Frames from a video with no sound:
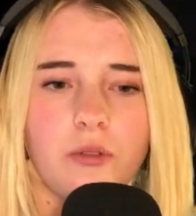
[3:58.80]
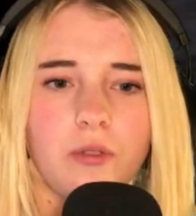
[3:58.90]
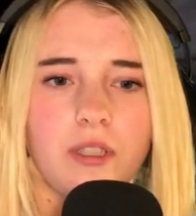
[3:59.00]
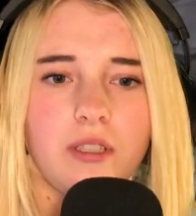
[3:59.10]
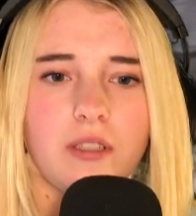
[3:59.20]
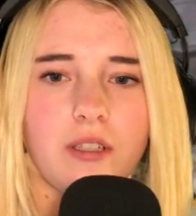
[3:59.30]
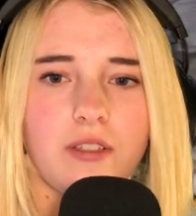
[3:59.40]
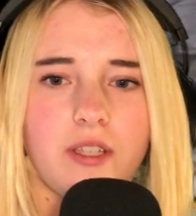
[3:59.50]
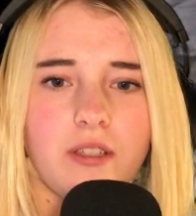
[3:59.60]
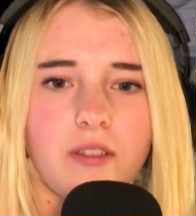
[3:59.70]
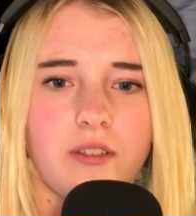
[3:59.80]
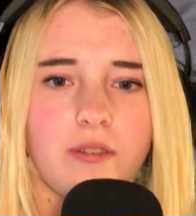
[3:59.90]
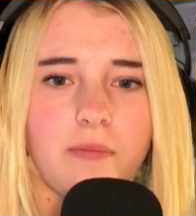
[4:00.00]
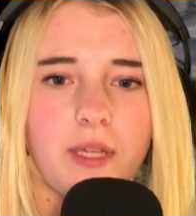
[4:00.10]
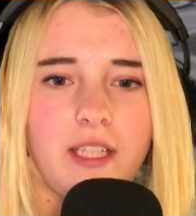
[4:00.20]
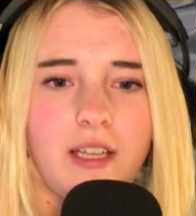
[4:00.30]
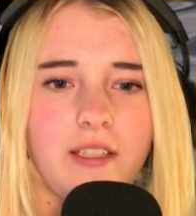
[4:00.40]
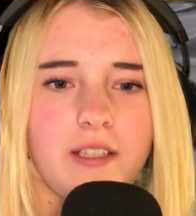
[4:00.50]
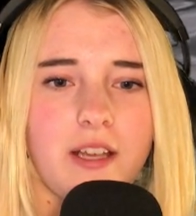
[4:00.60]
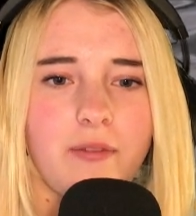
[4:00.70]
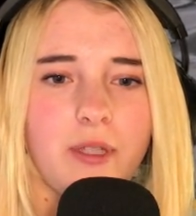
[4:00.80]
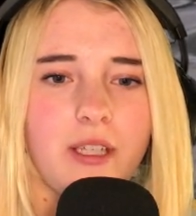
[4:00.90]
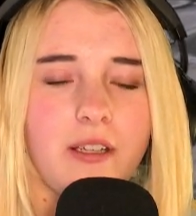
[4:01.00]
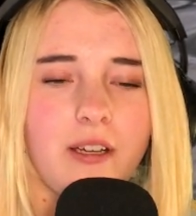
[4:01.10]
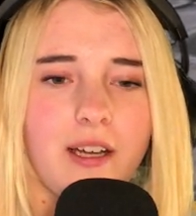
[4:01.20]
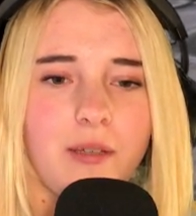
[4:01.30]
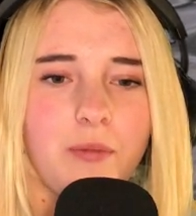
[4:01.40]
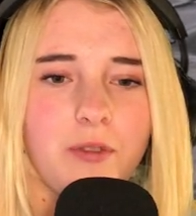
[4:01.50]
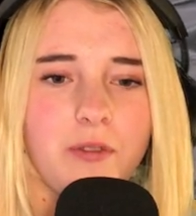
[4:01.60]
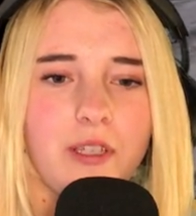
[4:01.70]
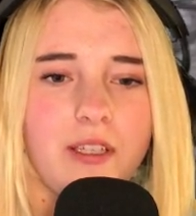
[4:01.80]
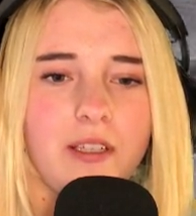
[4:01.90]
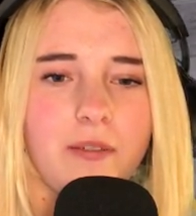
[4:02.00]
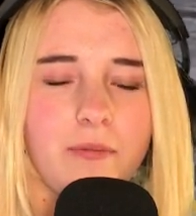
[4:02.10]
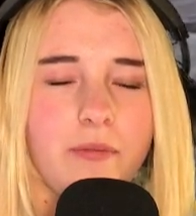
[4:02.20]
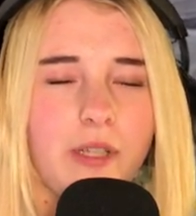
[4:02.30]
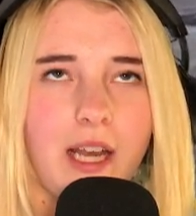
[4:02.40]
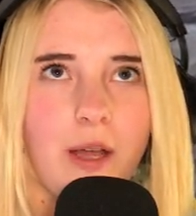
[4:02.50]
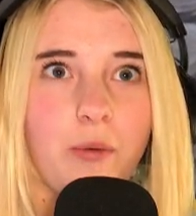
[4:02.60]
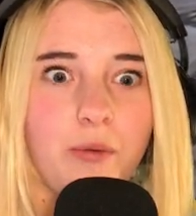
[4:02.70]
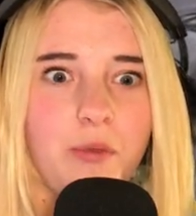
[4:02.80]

during the cutscenes, because my dad is having high mu uh, loud